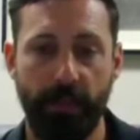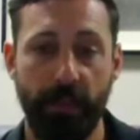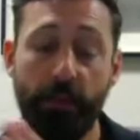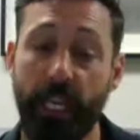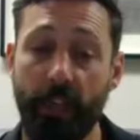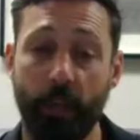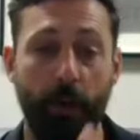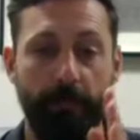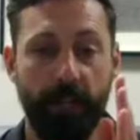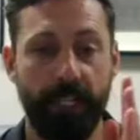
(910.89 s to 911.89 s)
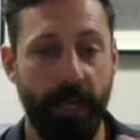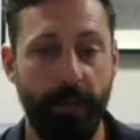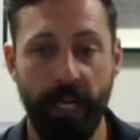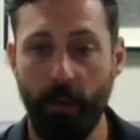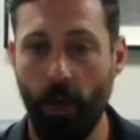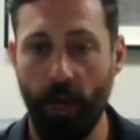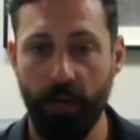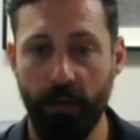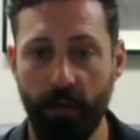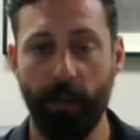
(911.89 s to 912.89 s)
If you can't go for a 10-minute walk,
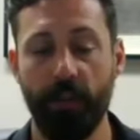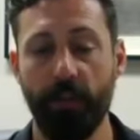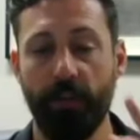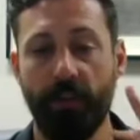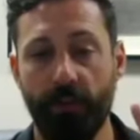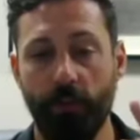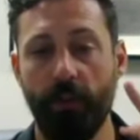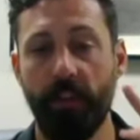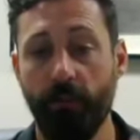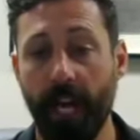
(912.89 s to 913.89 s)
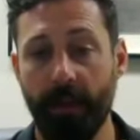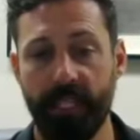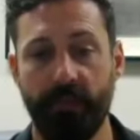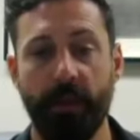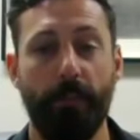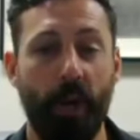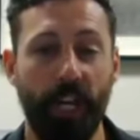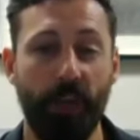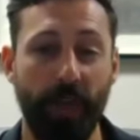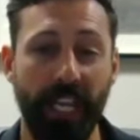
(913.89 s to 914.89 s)
we want to do 30 reps of a
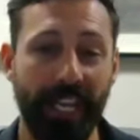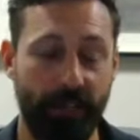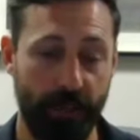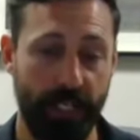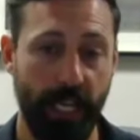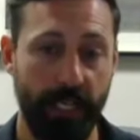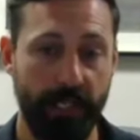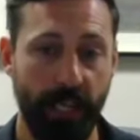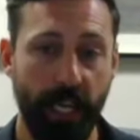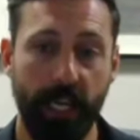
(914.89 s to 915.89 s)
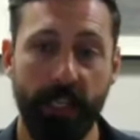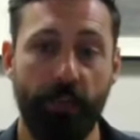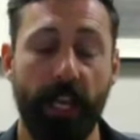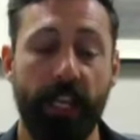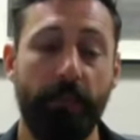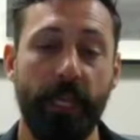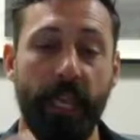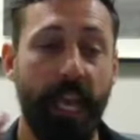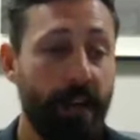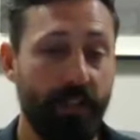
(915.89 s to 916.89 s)
body weight exercise. So that can
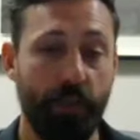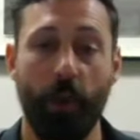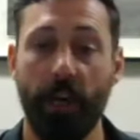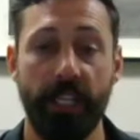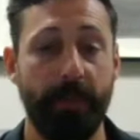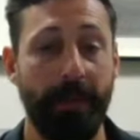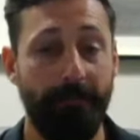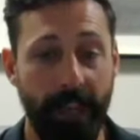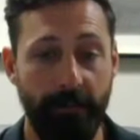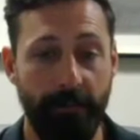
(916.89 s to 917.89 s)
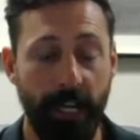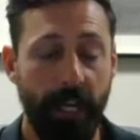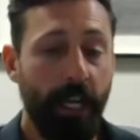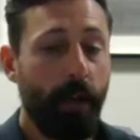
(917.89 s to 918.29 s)
be air squat is my favorite.